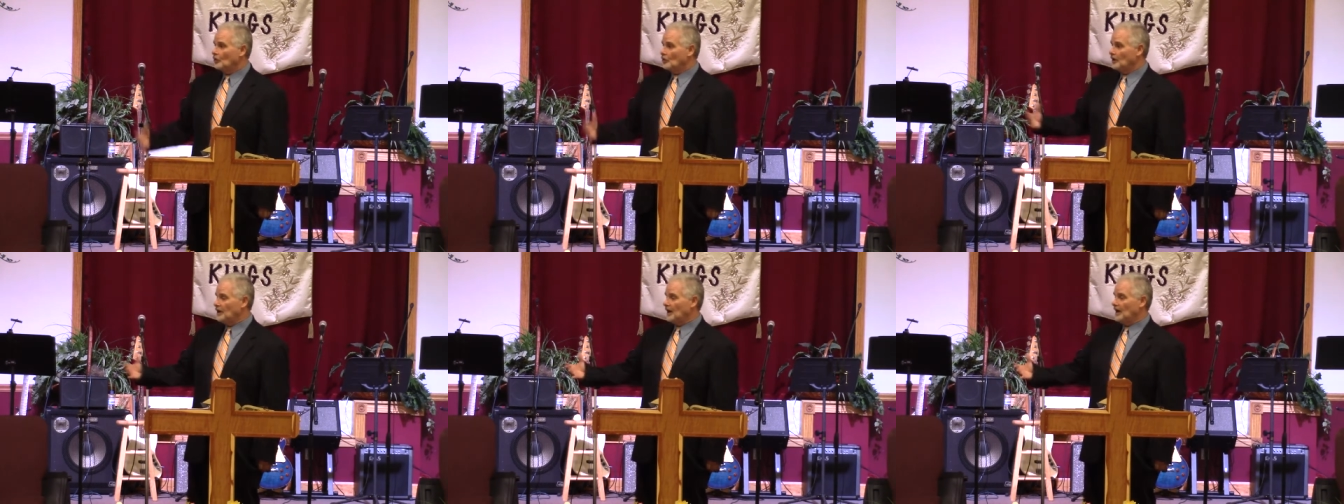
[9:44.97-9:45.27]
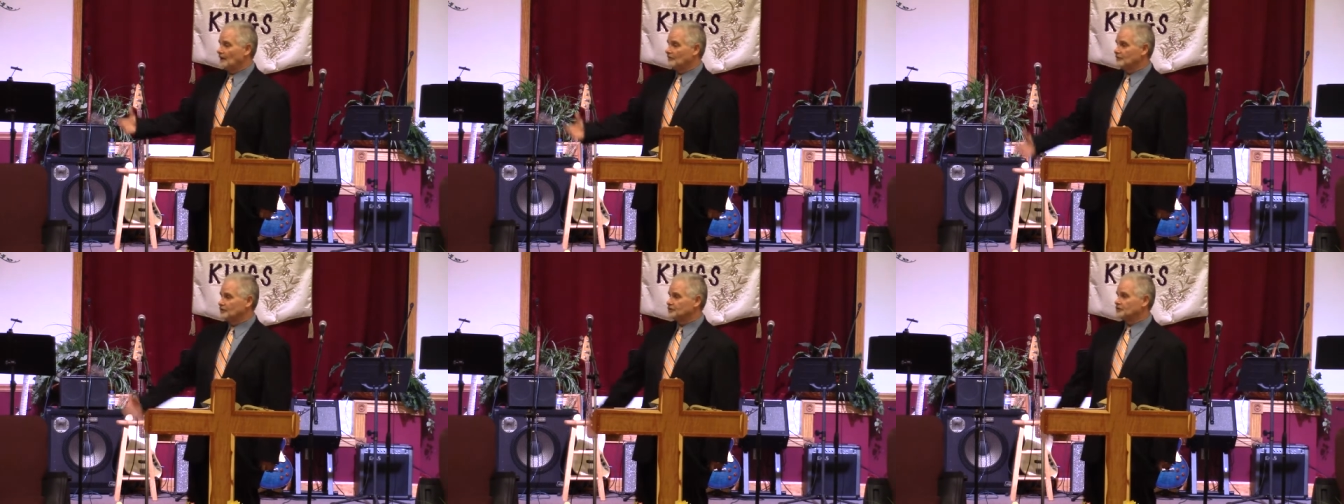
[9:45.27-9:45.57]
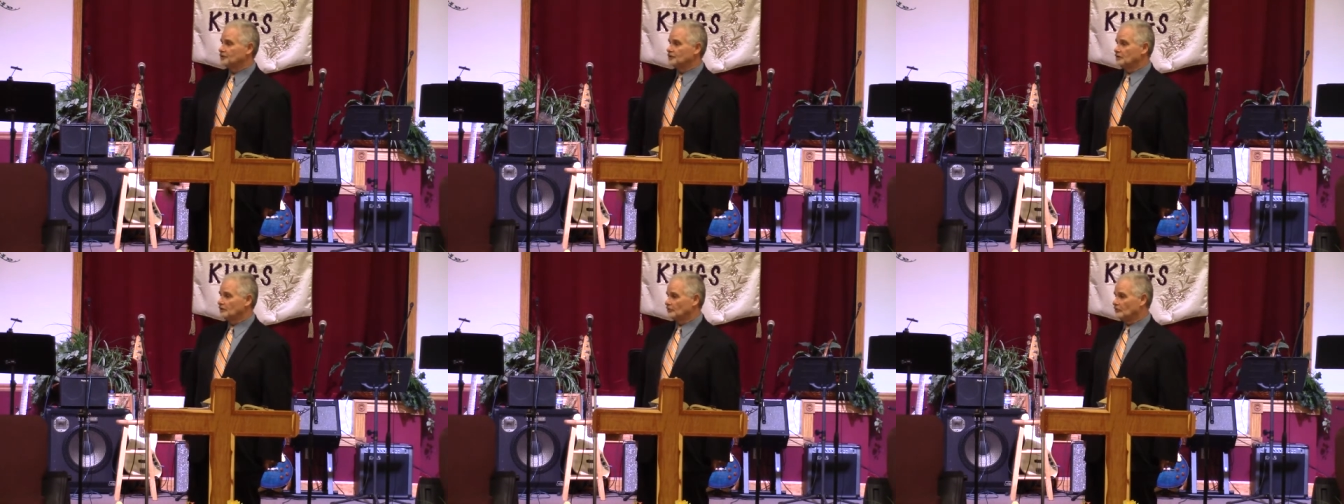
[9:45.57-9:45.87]
we have the
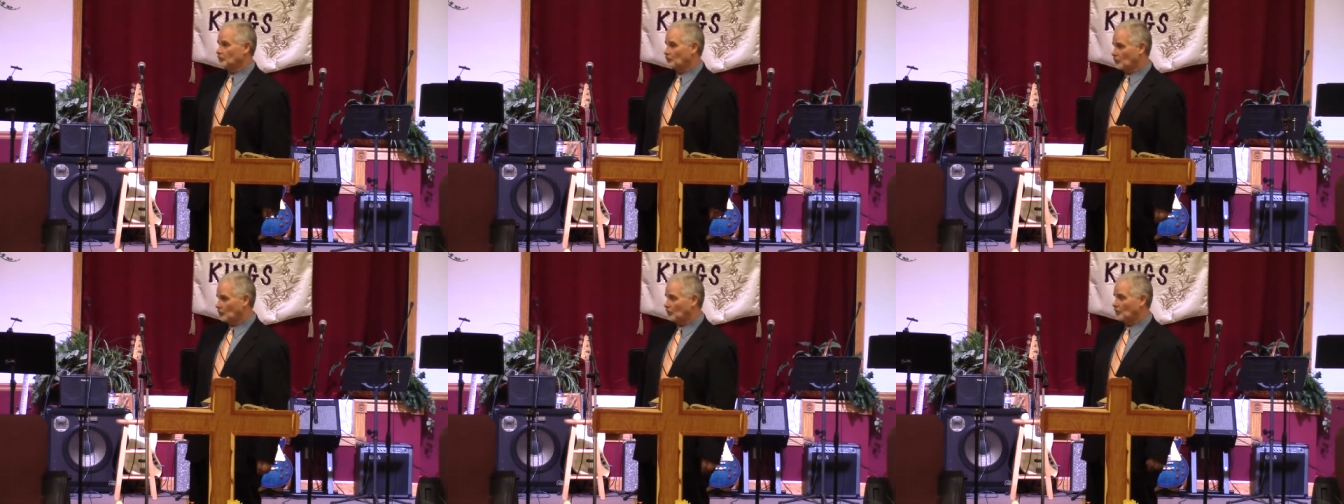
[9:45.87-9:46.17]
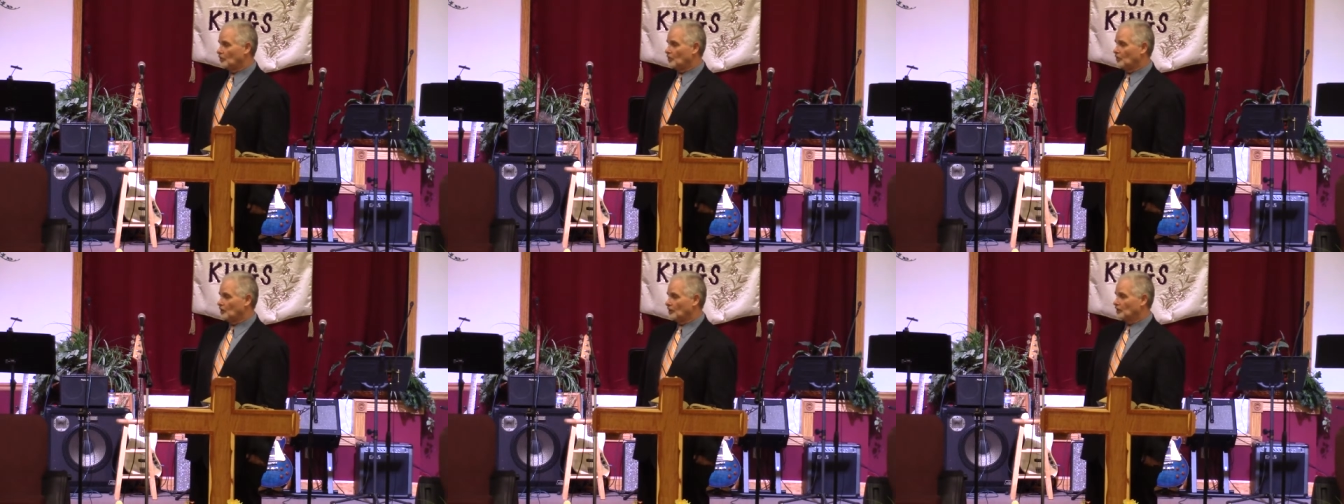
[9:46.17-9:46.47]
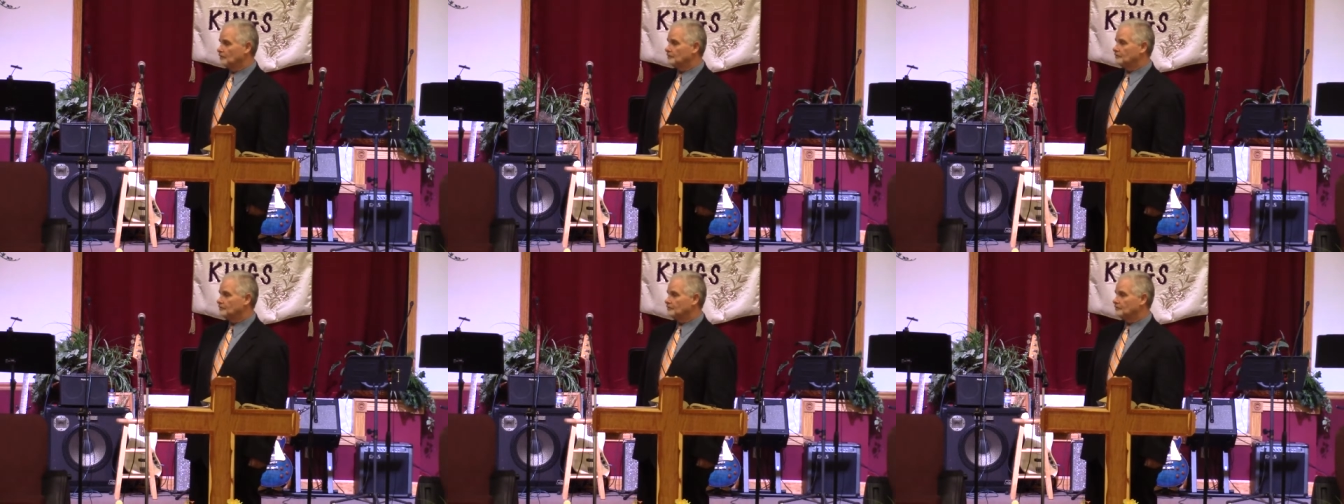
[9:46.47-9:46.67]
Civil War.